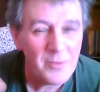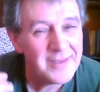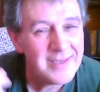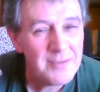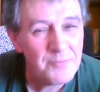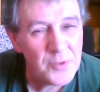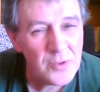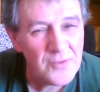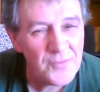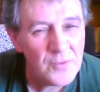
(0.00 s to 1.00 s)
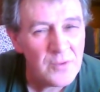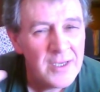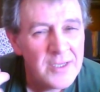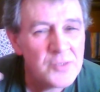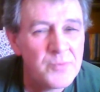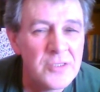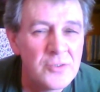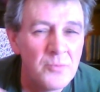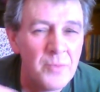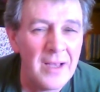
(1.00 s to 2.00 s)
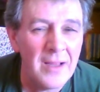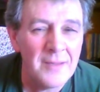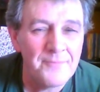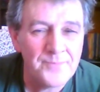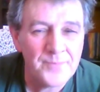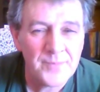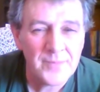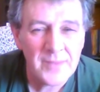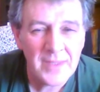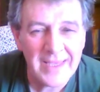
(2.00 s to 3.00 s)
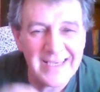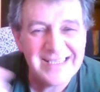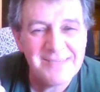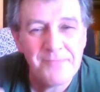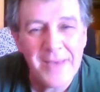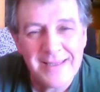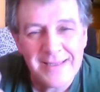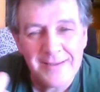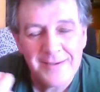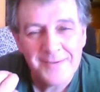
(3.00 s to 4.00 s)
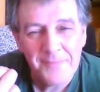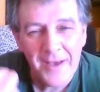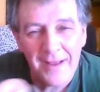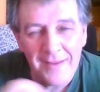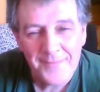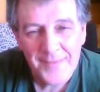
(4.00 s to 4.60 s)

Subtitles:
I ring a beautiful spiritual bell, like a Tibetan bell.